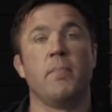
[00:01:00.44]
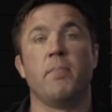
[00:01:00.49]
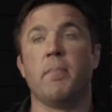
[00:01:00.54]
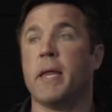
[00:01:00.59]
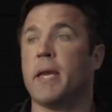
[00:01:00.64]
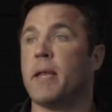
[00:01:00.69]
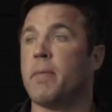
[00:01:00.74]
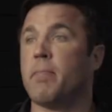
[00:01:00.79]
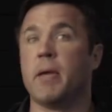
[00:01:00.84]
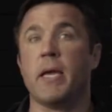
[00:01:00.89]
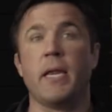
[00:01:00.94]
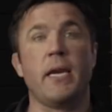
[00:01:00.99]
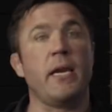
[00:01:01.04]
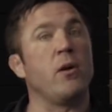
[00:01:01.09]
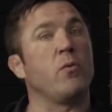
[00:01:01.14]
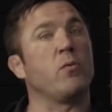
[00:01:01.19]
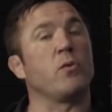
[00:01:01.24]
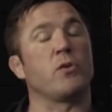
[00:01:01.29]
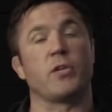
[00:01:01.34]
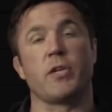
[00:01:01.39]
Many
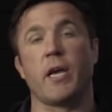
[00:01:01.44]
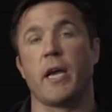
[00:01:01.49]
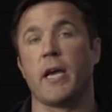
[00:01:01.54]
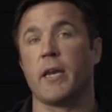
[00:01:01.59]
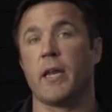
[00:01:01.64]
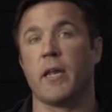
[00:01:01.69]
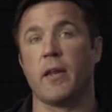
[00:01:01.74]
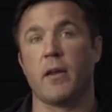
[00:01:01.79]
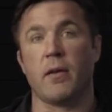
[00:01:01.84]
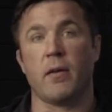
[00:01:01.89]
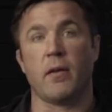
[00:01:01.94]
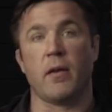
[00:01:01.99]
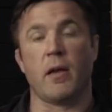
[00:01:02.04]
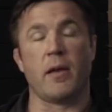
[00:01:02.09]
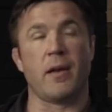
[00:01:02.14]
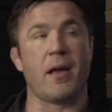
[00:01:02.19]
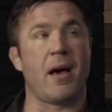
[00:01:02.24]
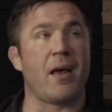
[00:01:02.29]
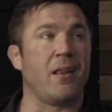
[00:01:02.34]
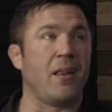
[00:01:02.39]
media were saying it,
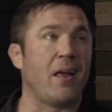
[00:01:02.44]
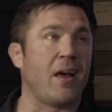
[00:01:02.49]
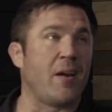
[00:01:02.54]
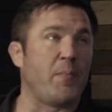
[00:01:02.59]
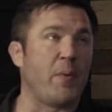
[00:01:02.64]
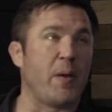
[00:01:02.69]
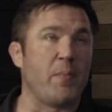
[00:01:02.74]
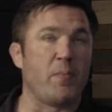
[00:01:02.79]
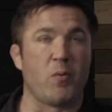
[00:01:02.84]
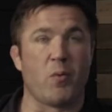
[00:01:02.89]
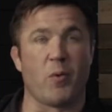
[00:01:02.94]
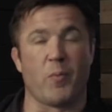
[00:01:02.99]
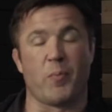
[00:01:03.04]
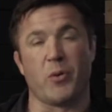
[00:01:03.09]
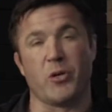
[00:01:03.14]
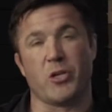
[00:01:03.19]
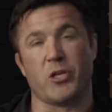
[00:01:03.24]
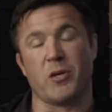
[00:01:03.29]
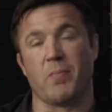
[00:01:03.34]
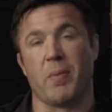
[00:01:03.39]
and not a lot of people were
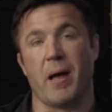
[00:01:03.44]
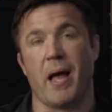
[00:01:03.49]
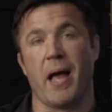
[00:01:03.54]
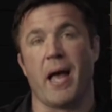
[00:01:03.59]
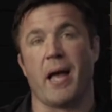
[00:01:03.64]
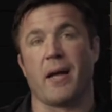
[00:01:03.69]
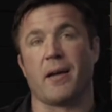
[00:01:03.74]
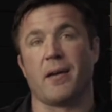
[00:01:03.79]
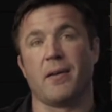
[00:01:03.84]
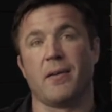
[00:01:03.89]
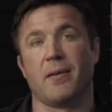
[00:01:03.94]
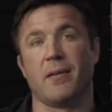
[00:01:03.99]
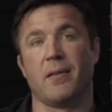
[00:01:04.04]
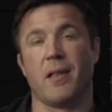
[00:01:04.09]
pushing back.